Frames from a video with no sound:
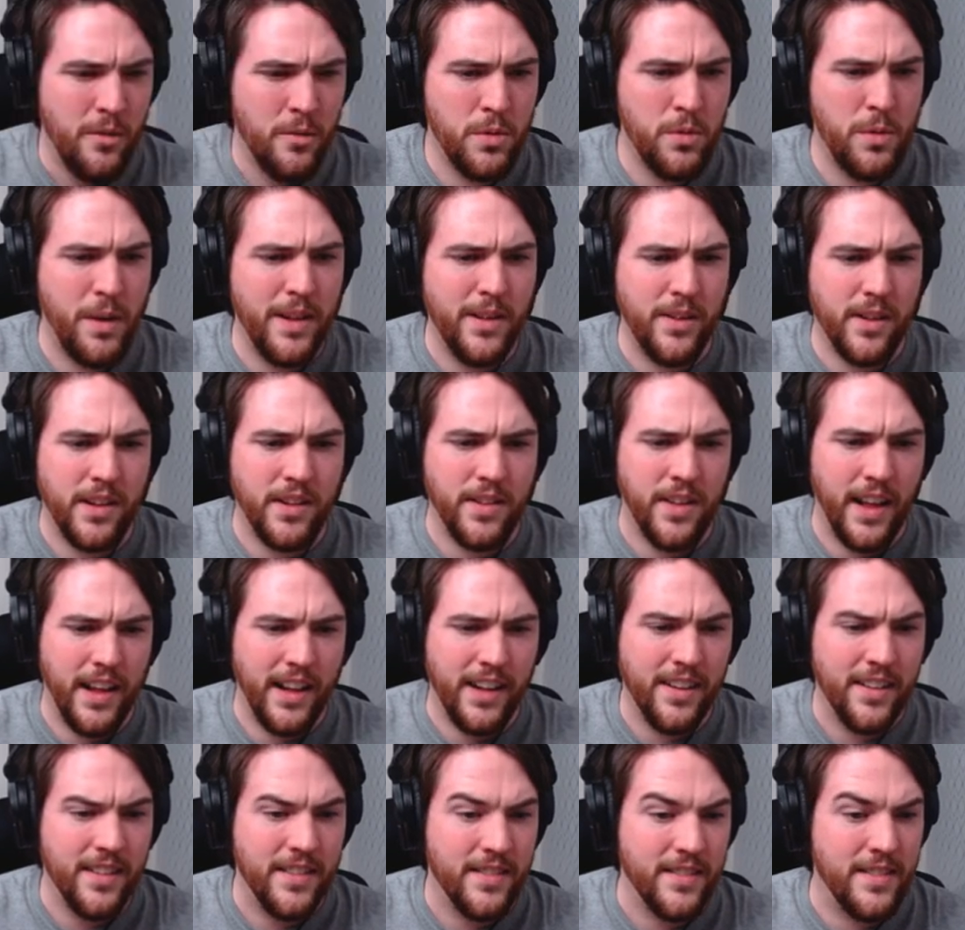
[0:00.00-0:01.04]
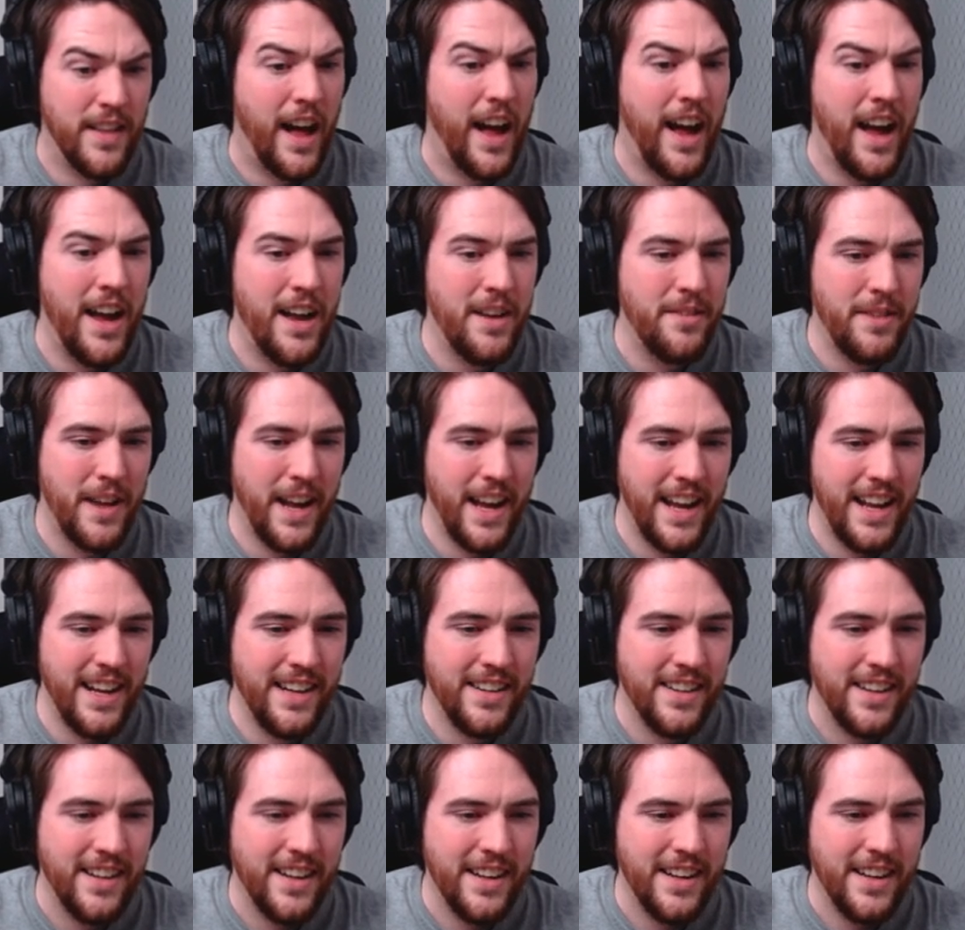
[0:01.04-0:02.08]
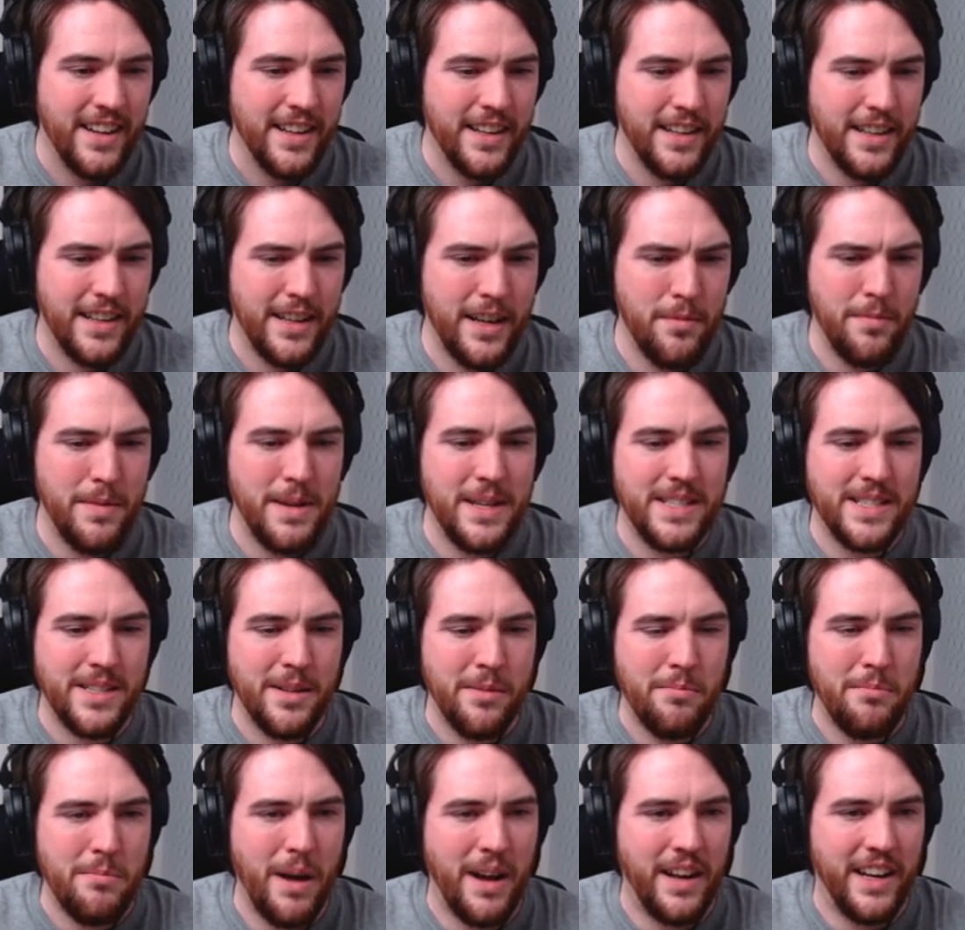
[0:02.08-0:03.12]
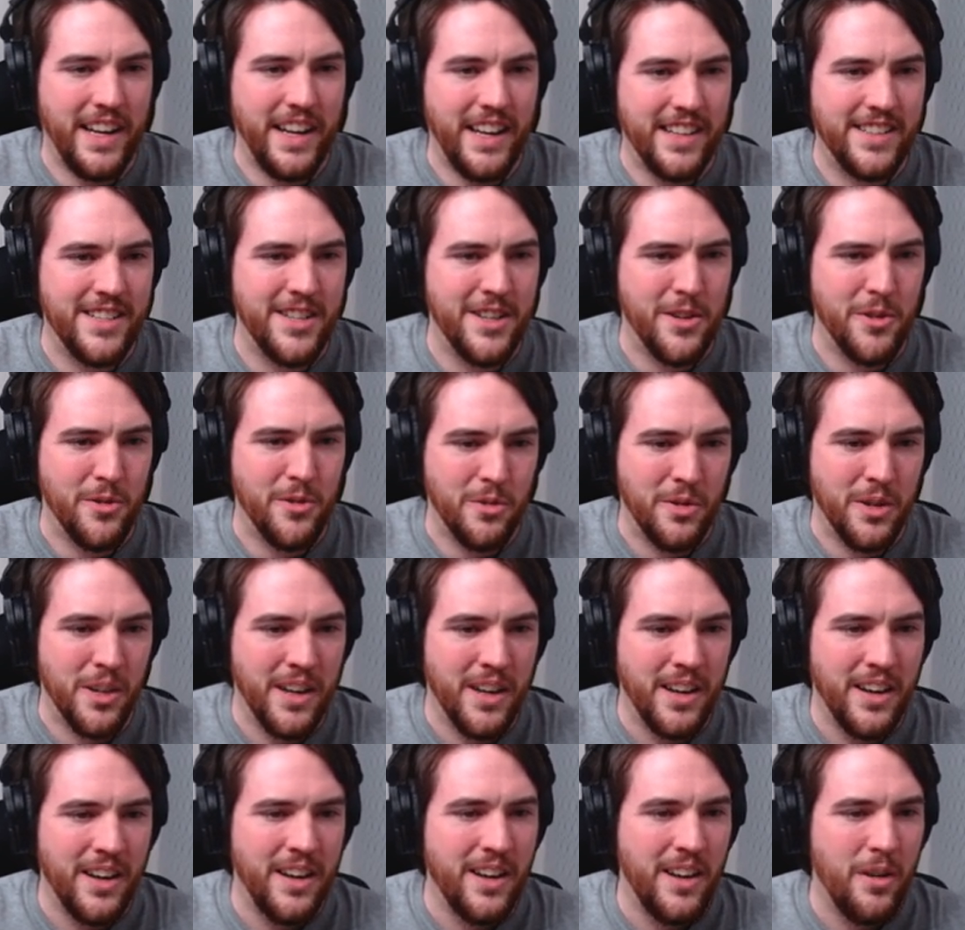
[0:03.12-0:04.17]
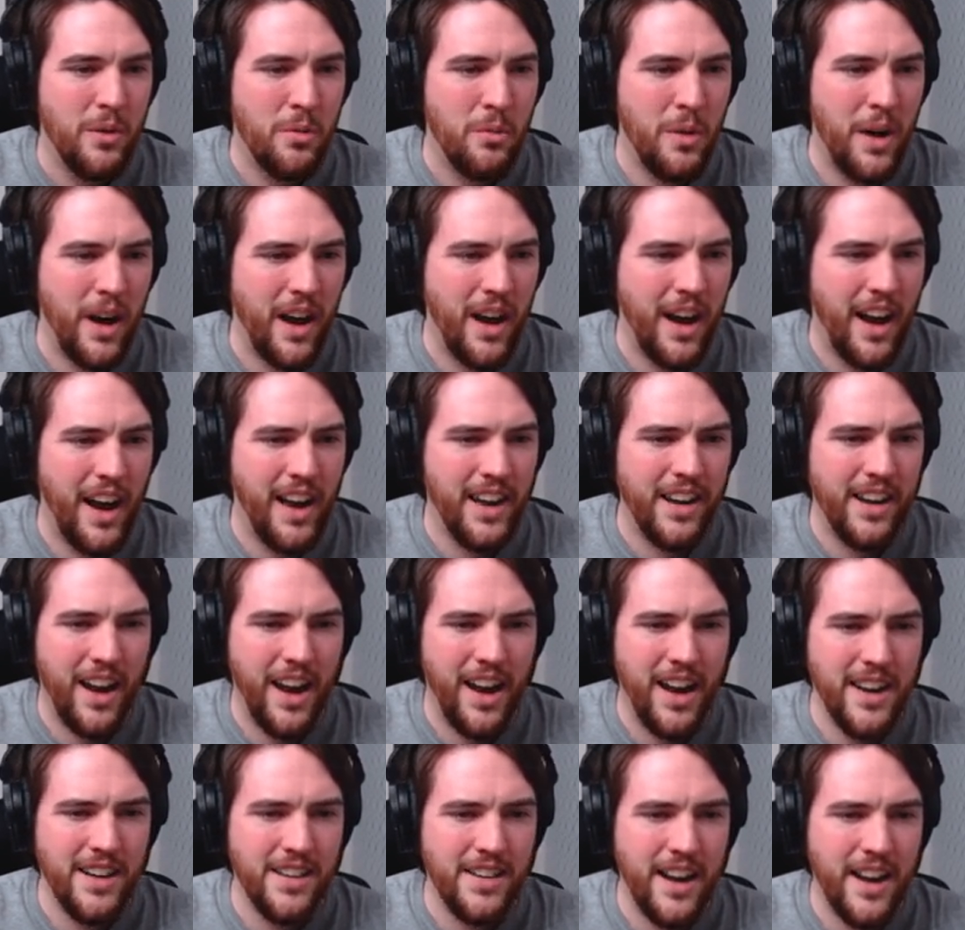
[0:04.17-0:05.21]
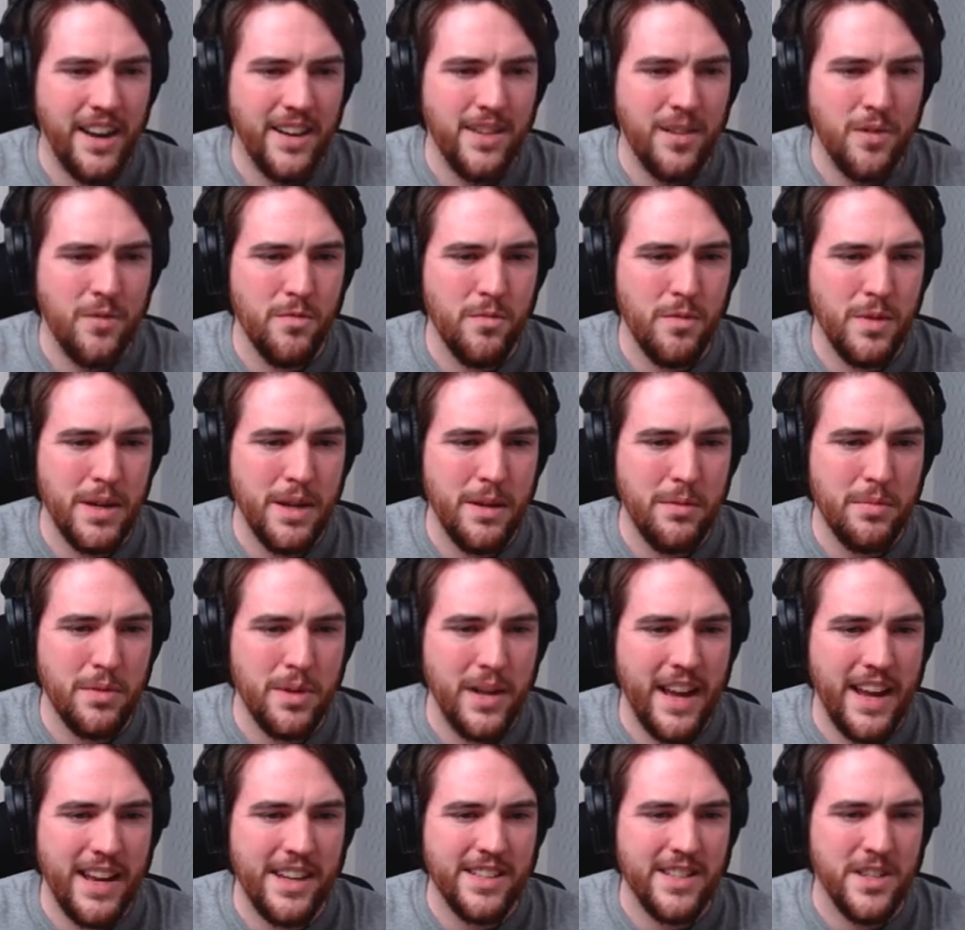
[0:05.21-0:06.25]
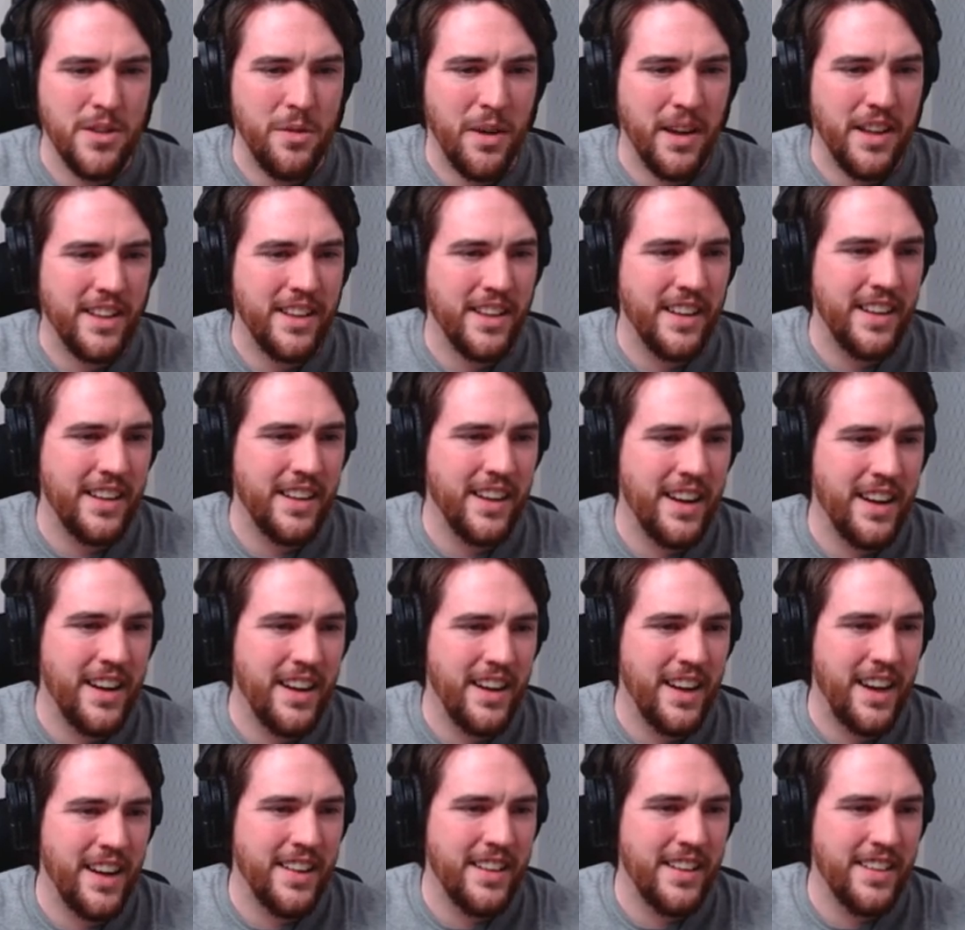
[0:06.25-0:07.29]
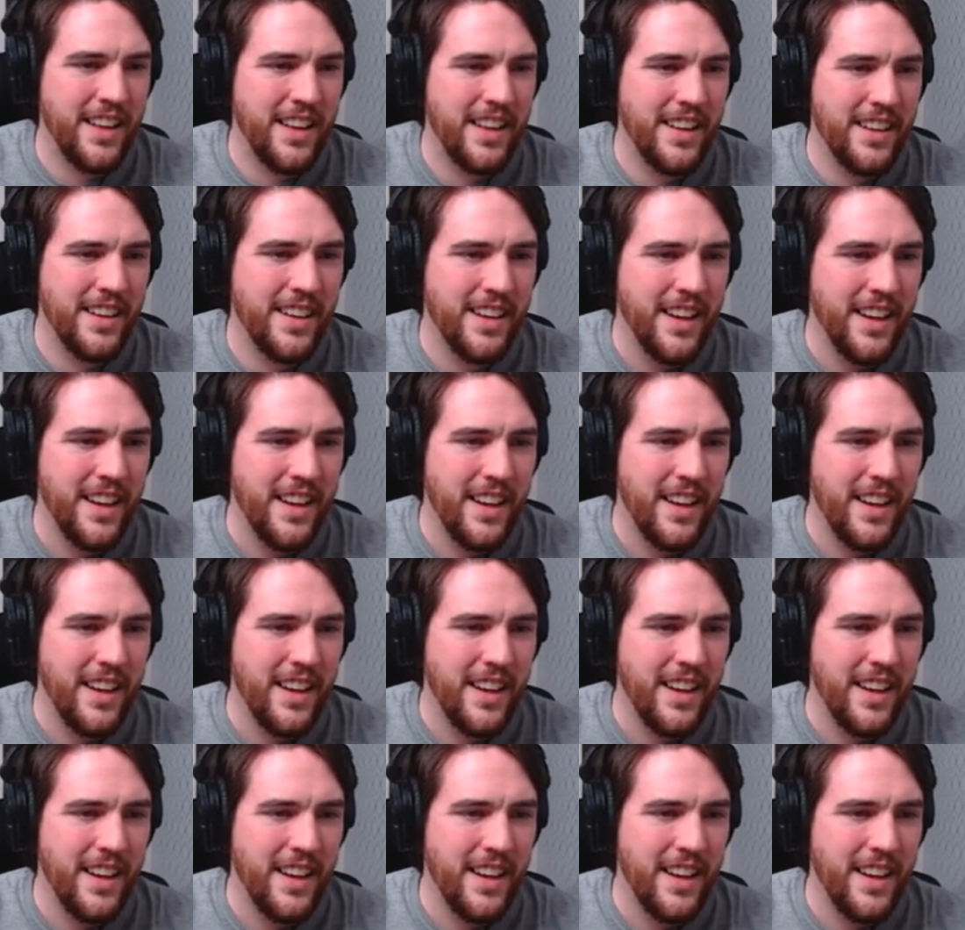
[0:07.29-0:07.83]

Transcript: do I look like? Live Aid? Give me some money too. Well, I don't really plan to. I think,